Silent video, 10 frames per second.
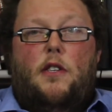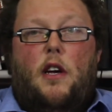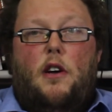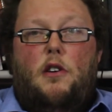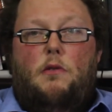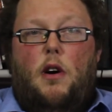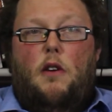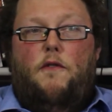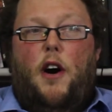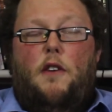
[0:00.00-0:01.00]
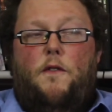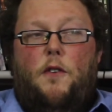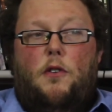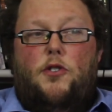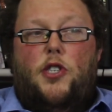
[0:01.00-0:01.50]
So final
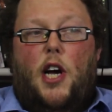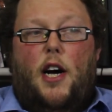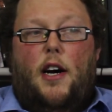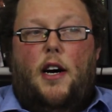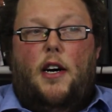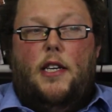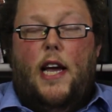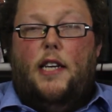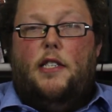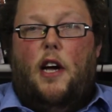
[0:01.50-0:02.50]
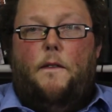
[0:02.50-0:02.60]
thoughts are, yes,